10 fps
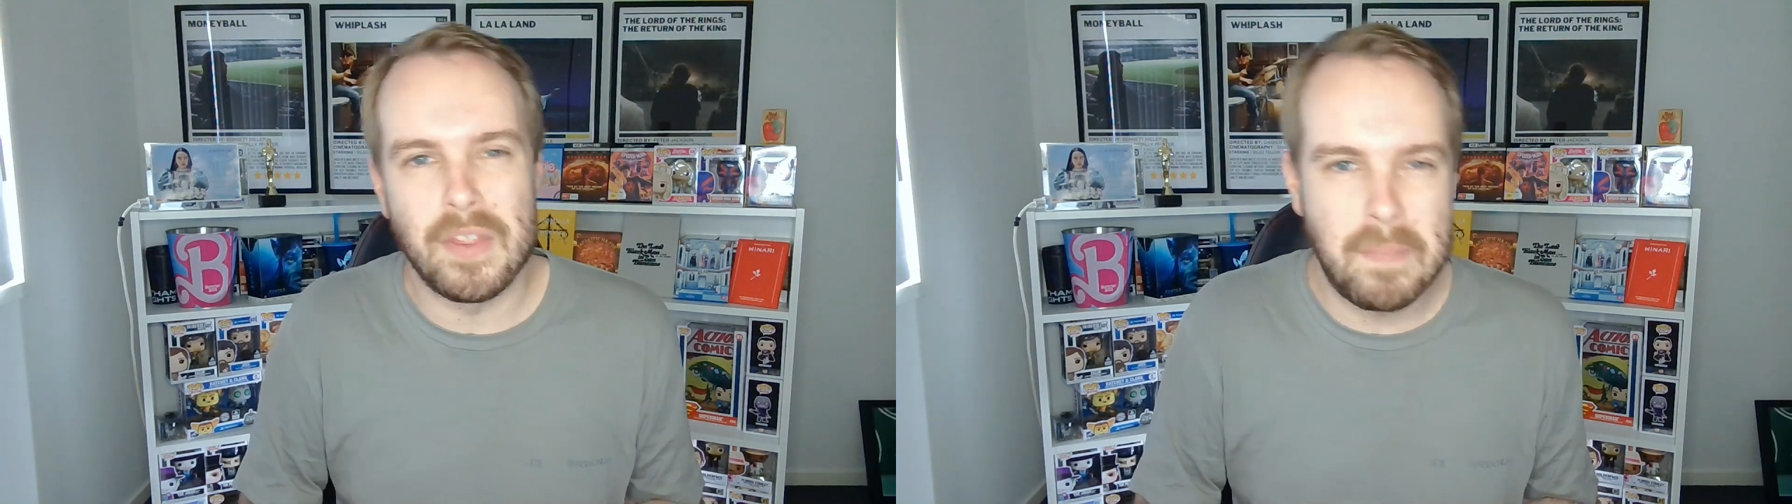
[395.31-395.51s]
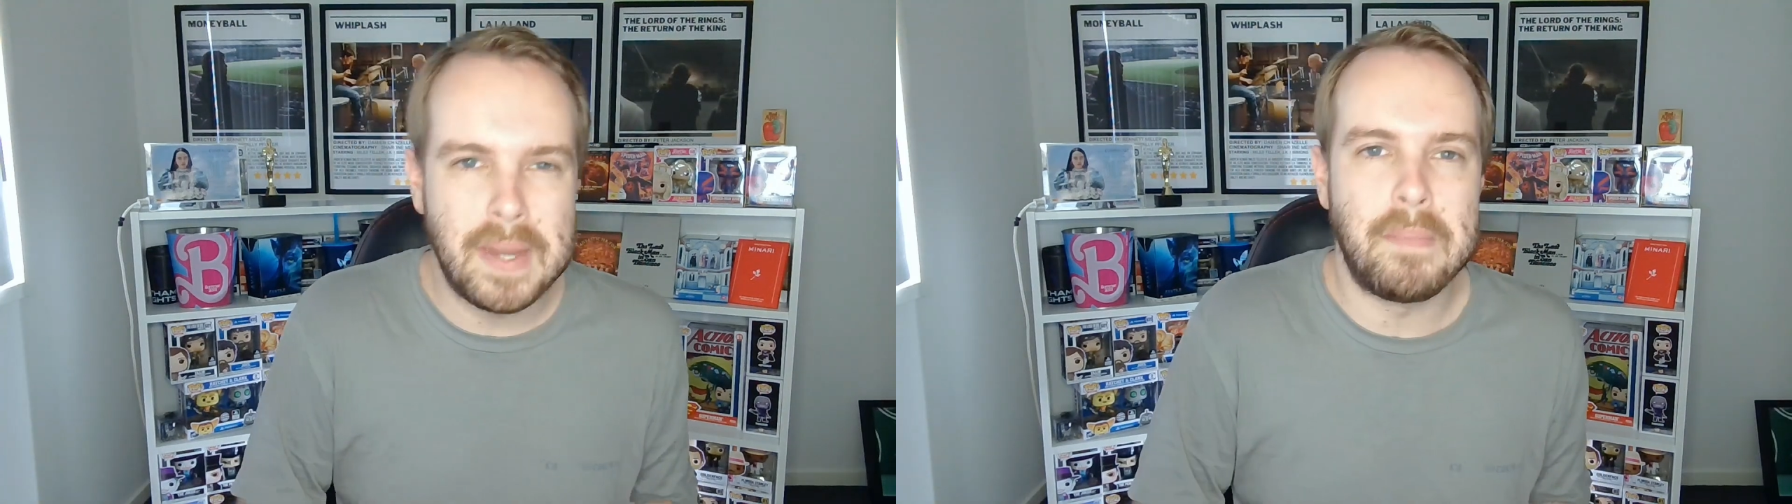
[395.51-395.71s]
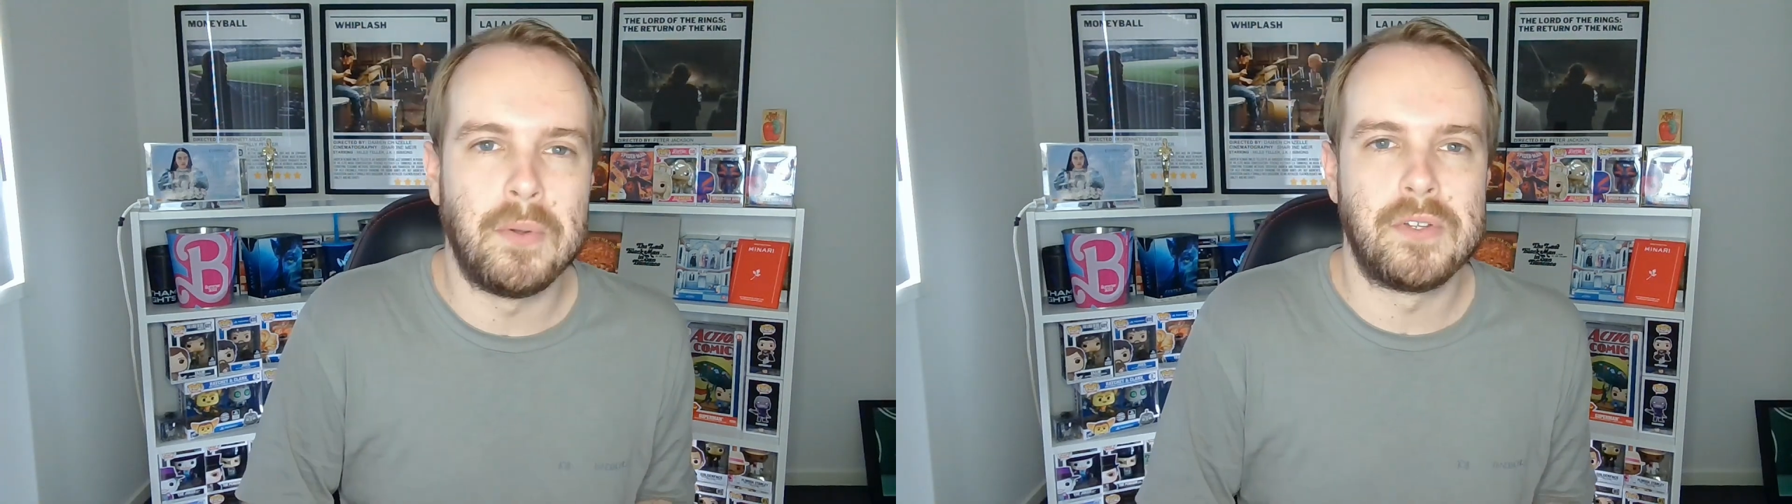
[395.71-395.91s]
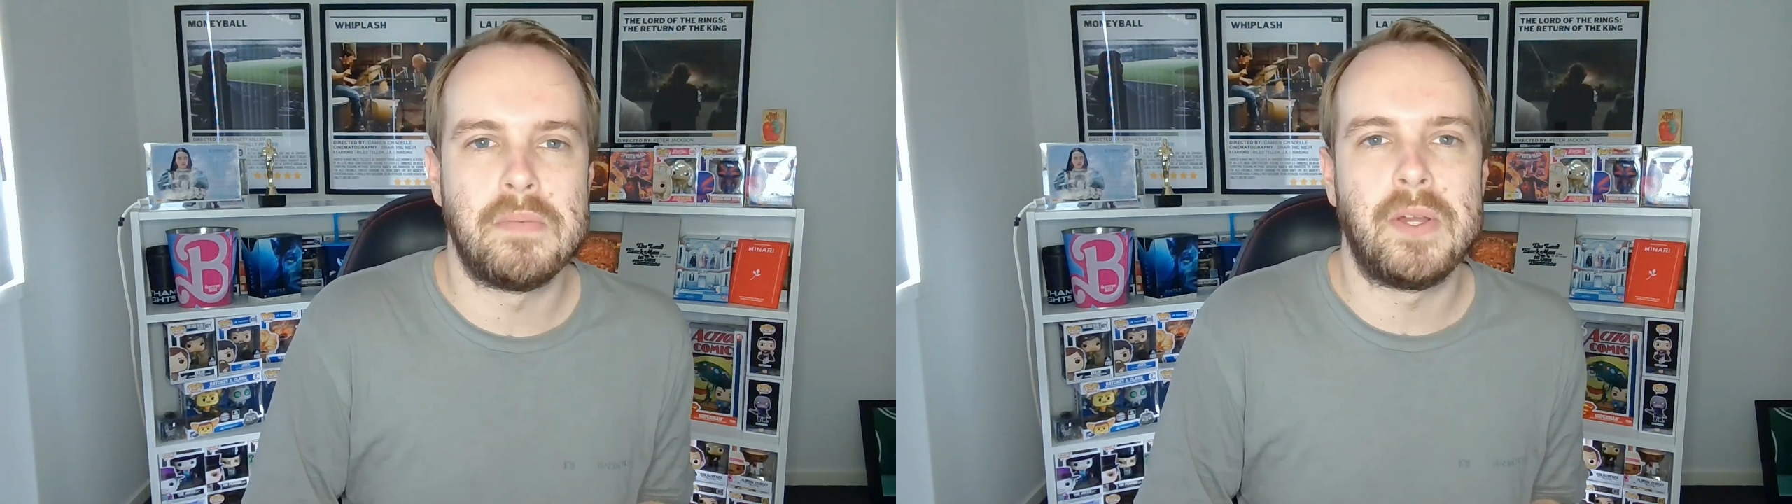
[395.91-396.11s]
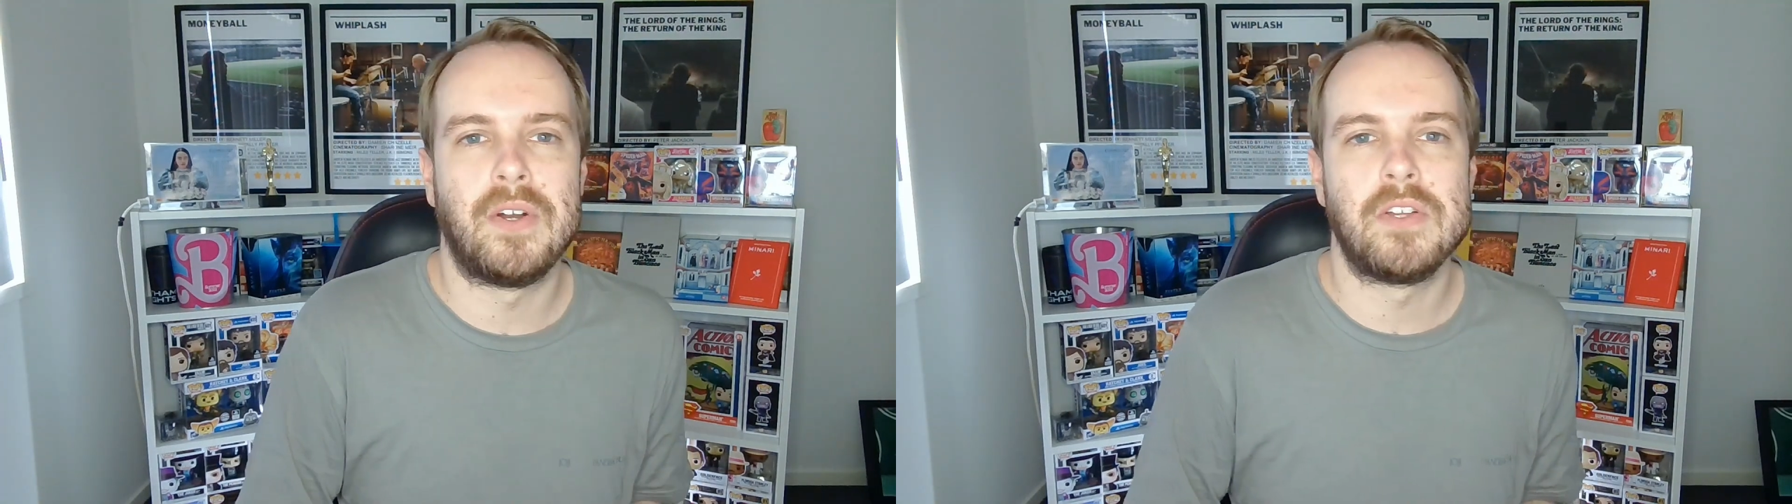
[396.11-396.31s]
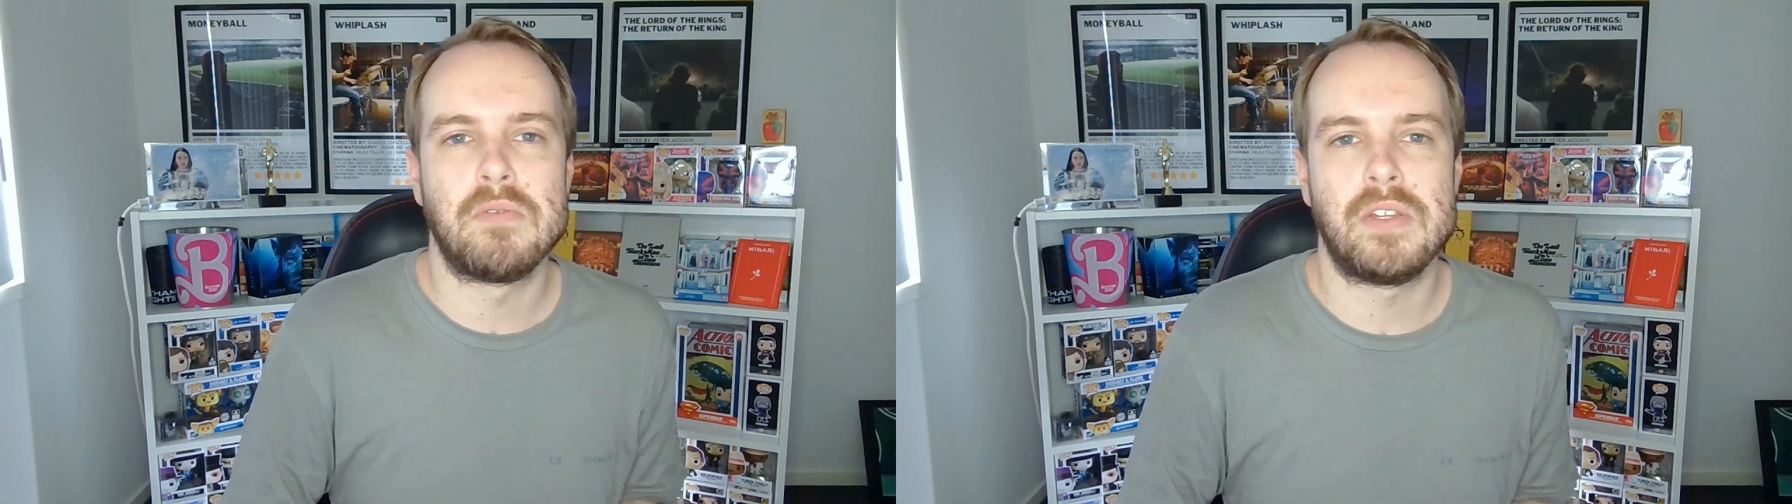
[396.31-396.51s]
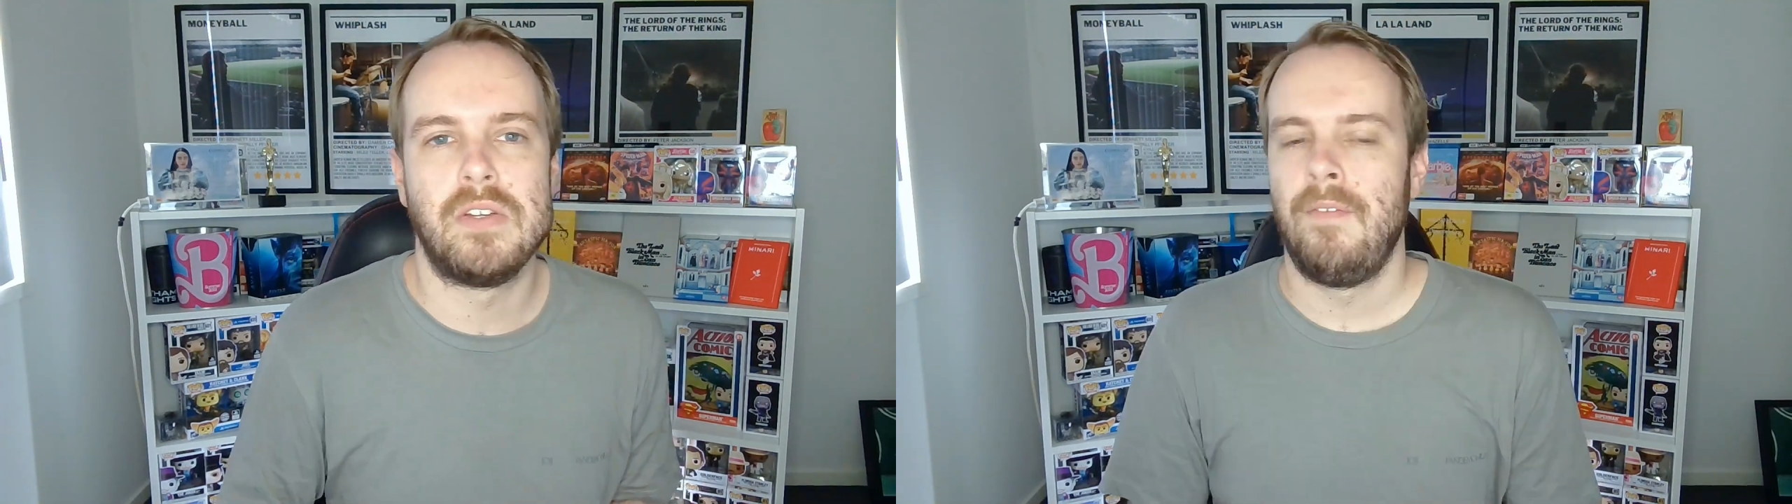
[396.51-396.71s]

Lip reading: people, to be honest with you.